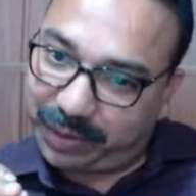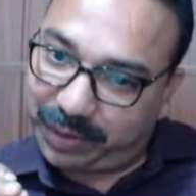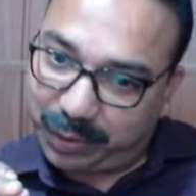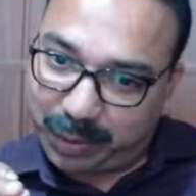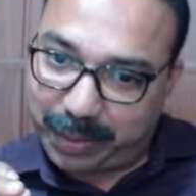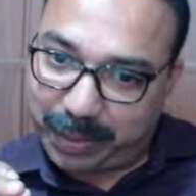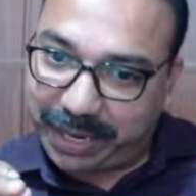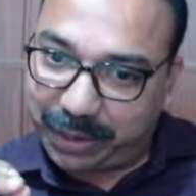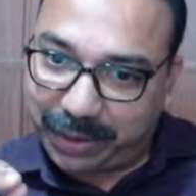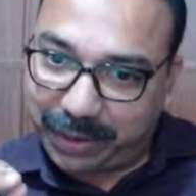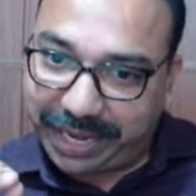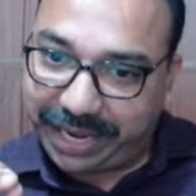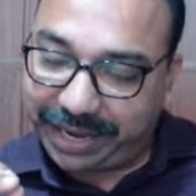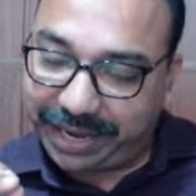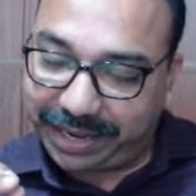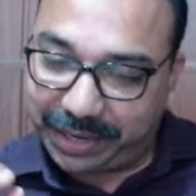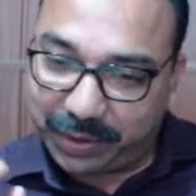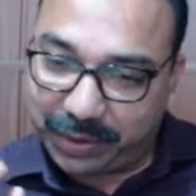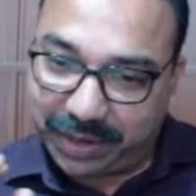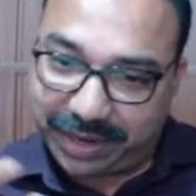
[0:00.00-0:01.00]
you will be doing
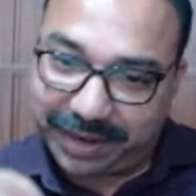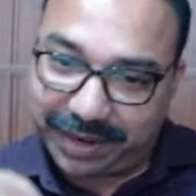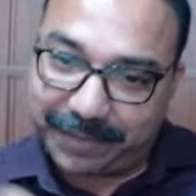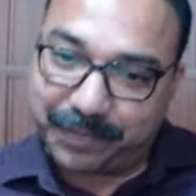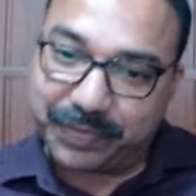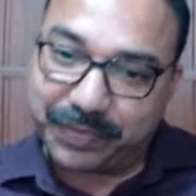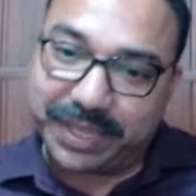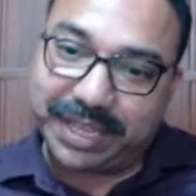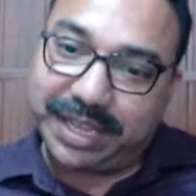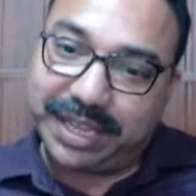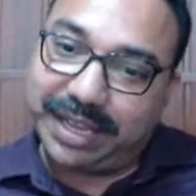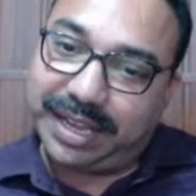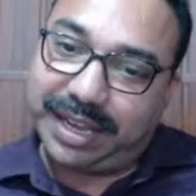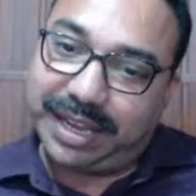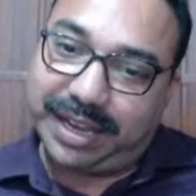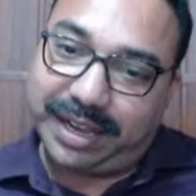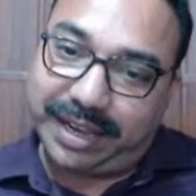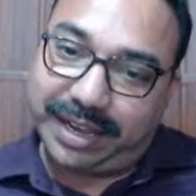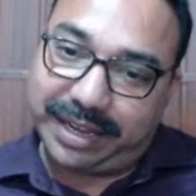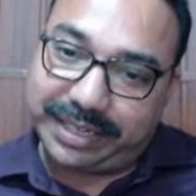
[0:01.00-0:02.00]
in your
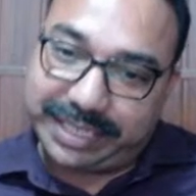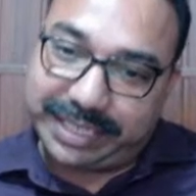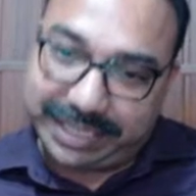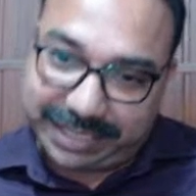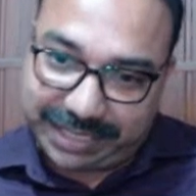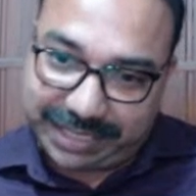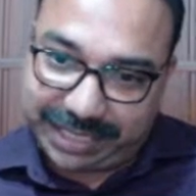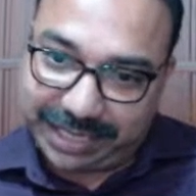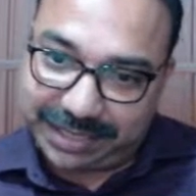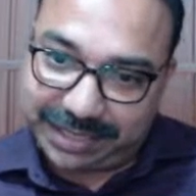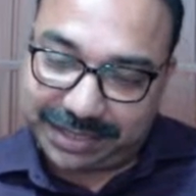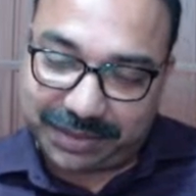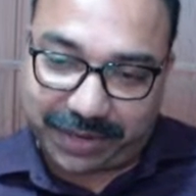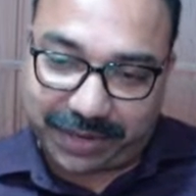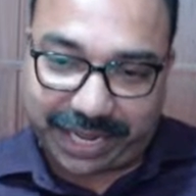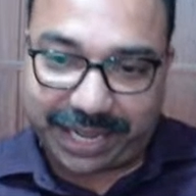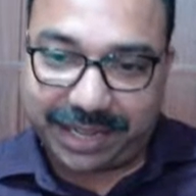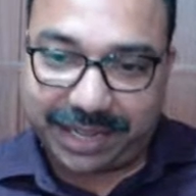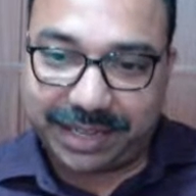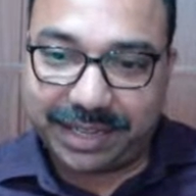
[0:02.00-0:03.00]

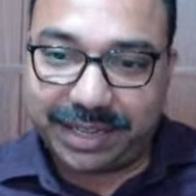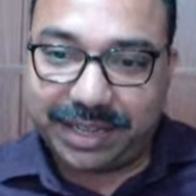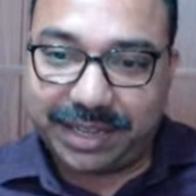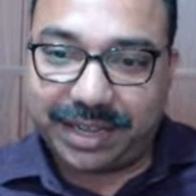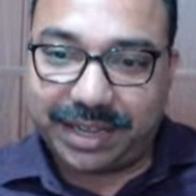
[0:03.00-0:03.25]
TCS. Okay.